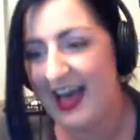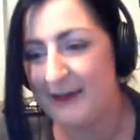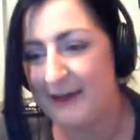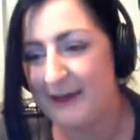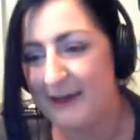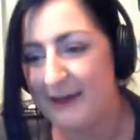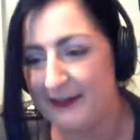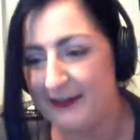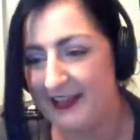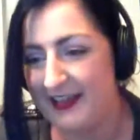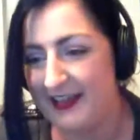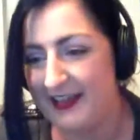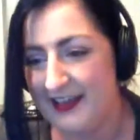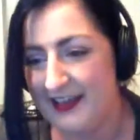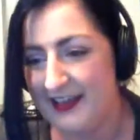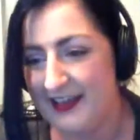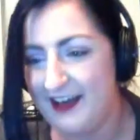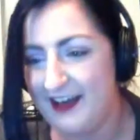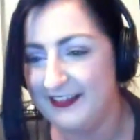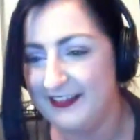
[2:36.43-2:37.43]
will
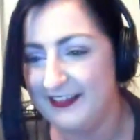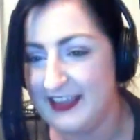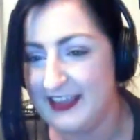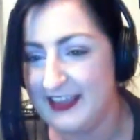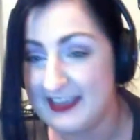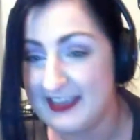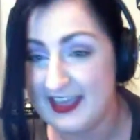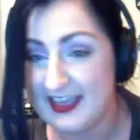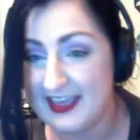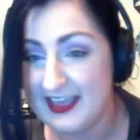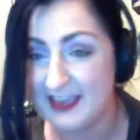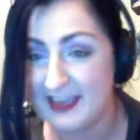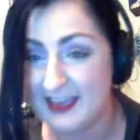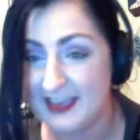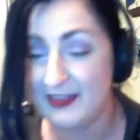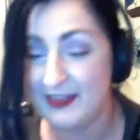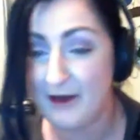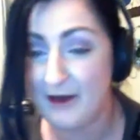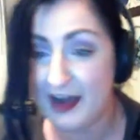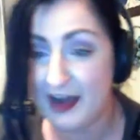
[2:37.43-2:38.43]
I'll link it in the
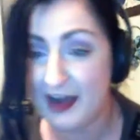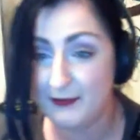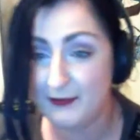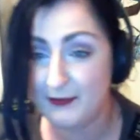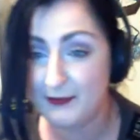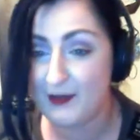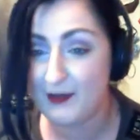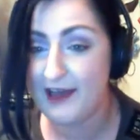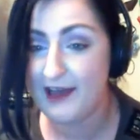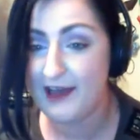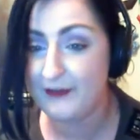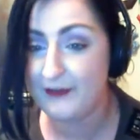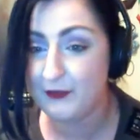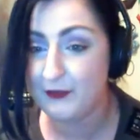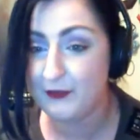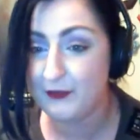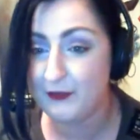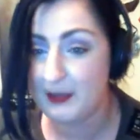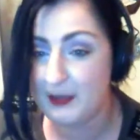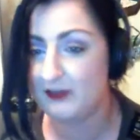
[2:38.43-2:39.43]
bottom, you guys. So
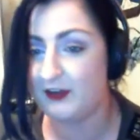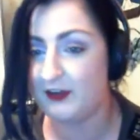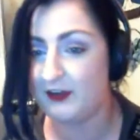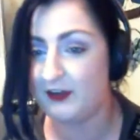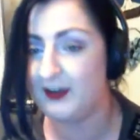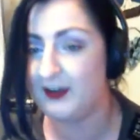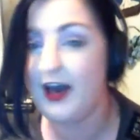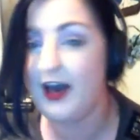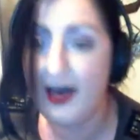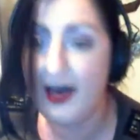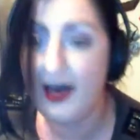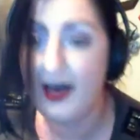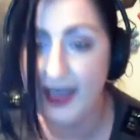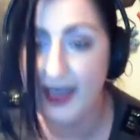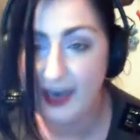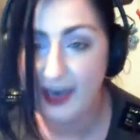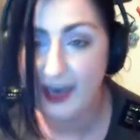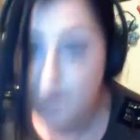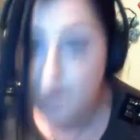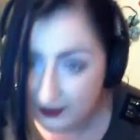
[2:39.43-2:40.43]
make sure
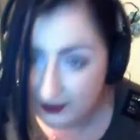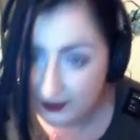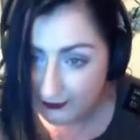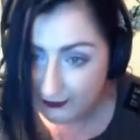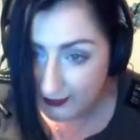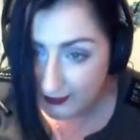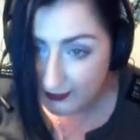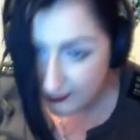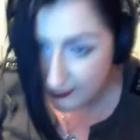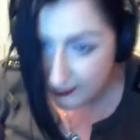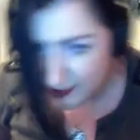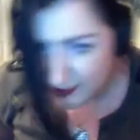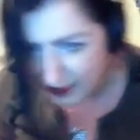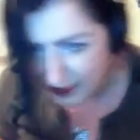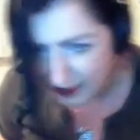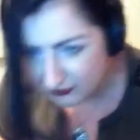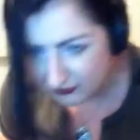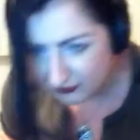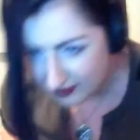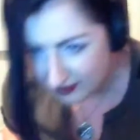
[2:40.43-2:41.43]
after you
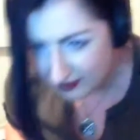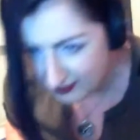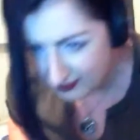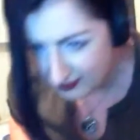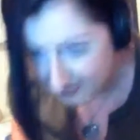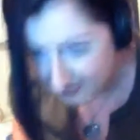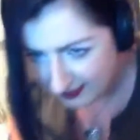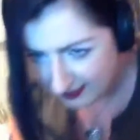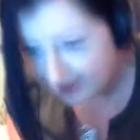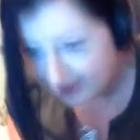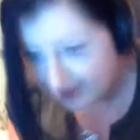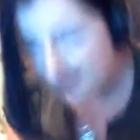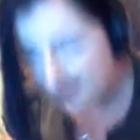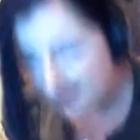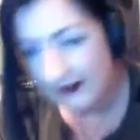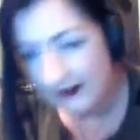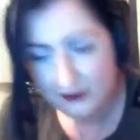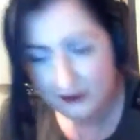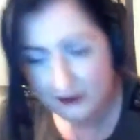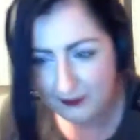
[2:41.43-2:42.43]
smash on that
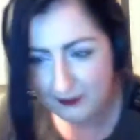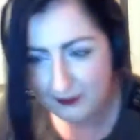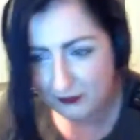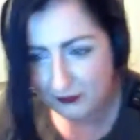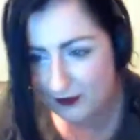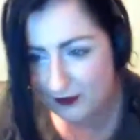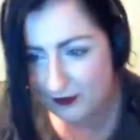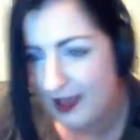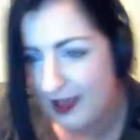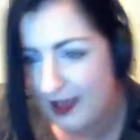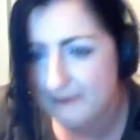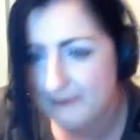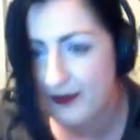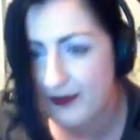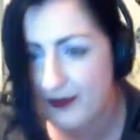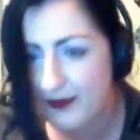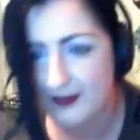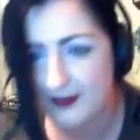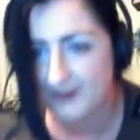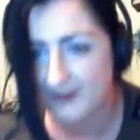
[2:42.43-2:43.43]
subscribe button
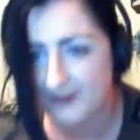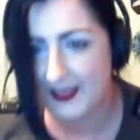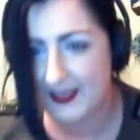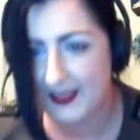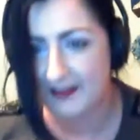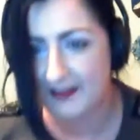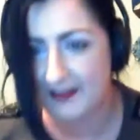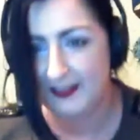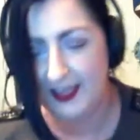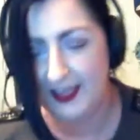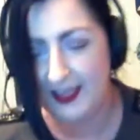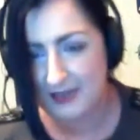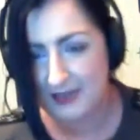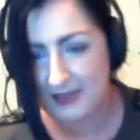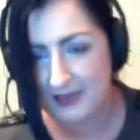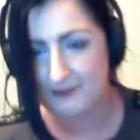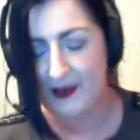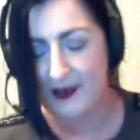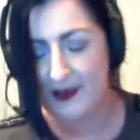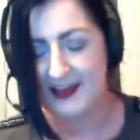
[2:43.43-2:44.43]
and that like
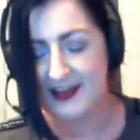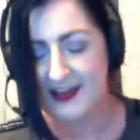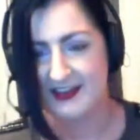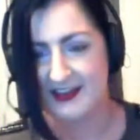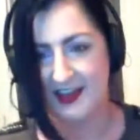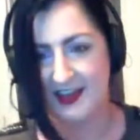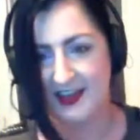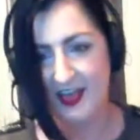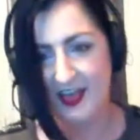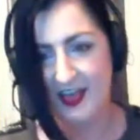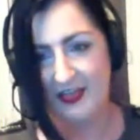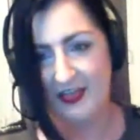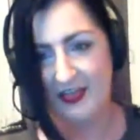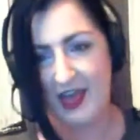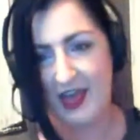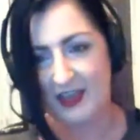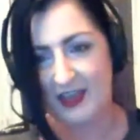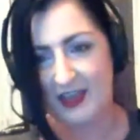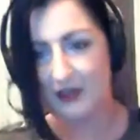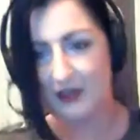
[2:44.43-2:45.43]
button that
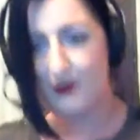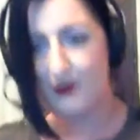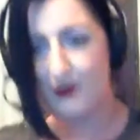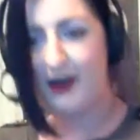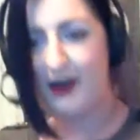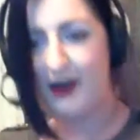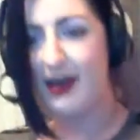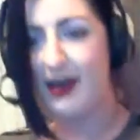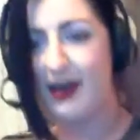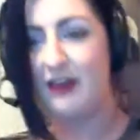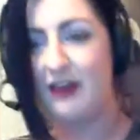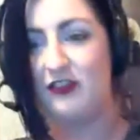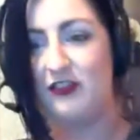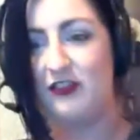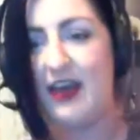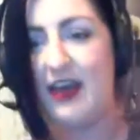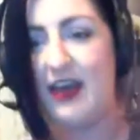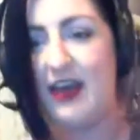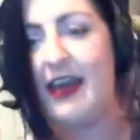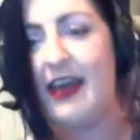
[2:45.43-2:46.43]
you
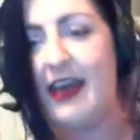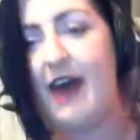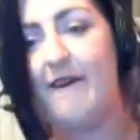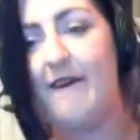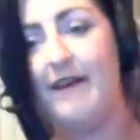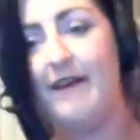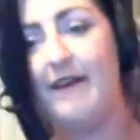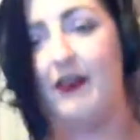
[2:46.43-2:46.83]
check out